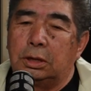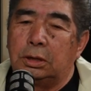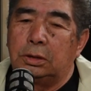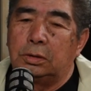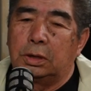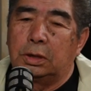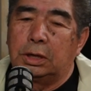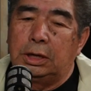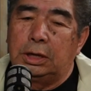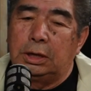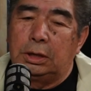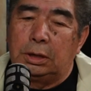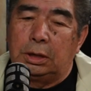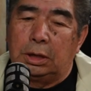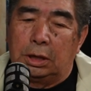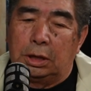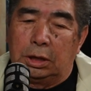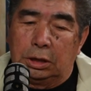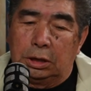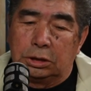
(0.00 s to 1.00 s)
again,
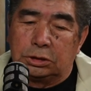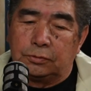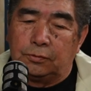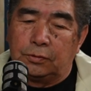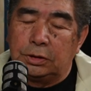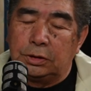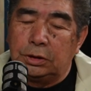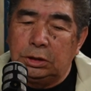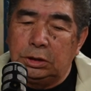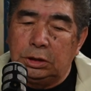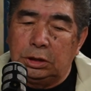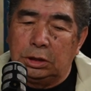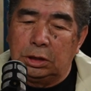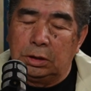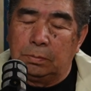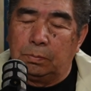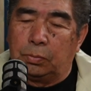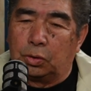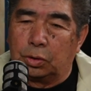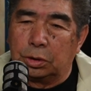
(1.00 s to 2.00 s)
uh, it's very
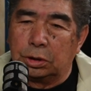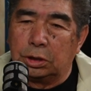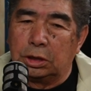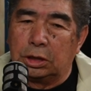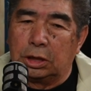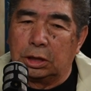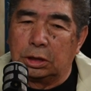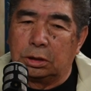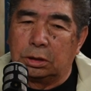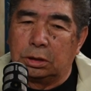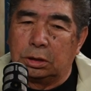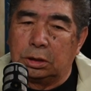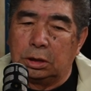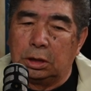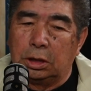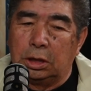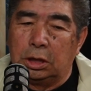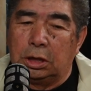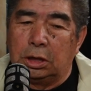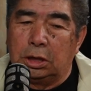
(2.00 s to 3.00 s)
important that,
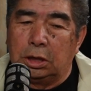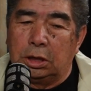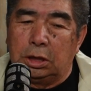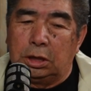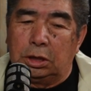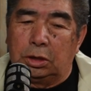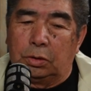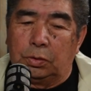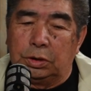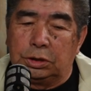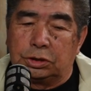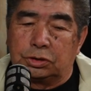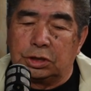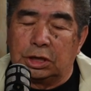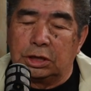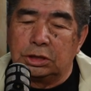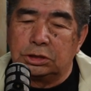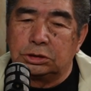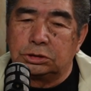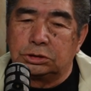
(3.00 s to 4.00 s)
you know, we
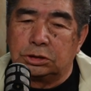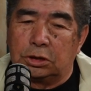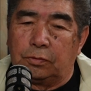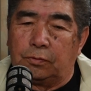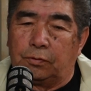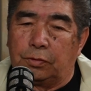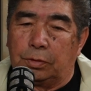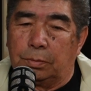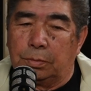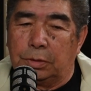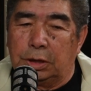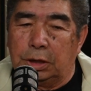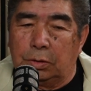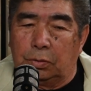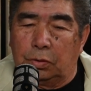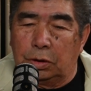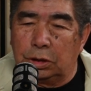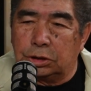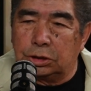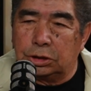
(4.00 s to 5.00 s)
transition from the
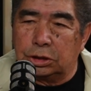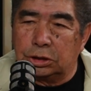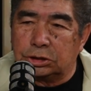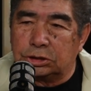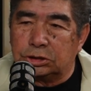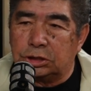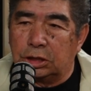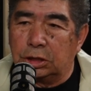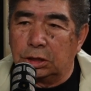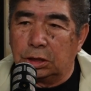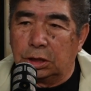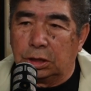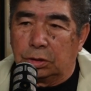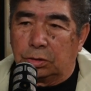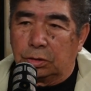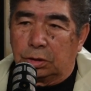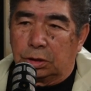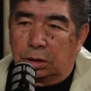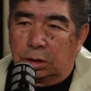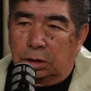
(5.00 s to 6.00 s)
wilderness setting
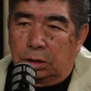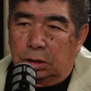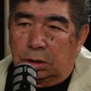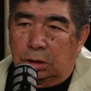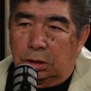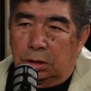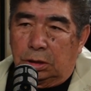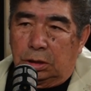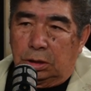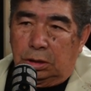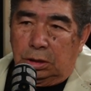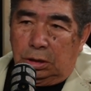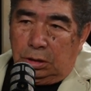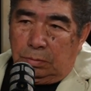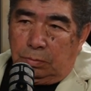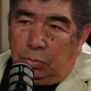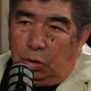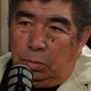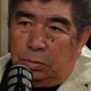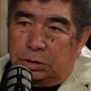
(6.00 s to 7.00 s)
into the
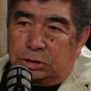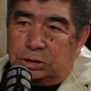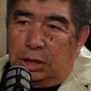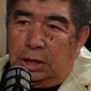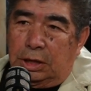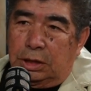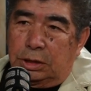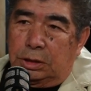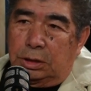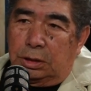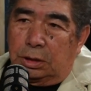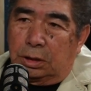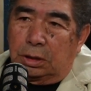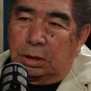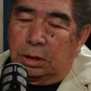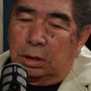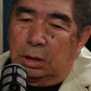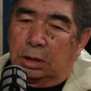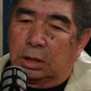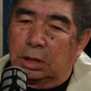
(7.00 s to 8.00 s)
promised land here, yep.
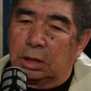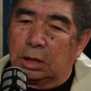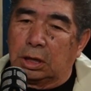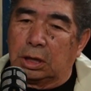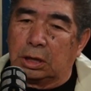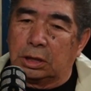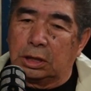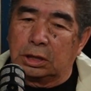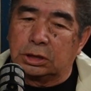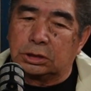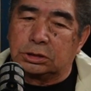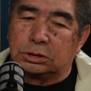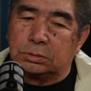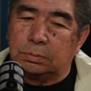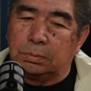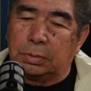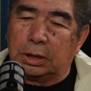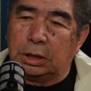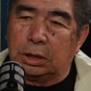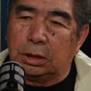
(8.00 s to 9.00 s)
and that's
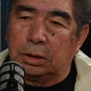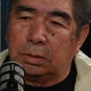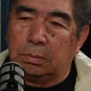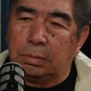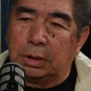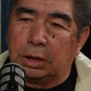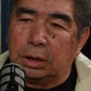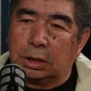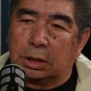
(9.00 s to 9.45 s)
by by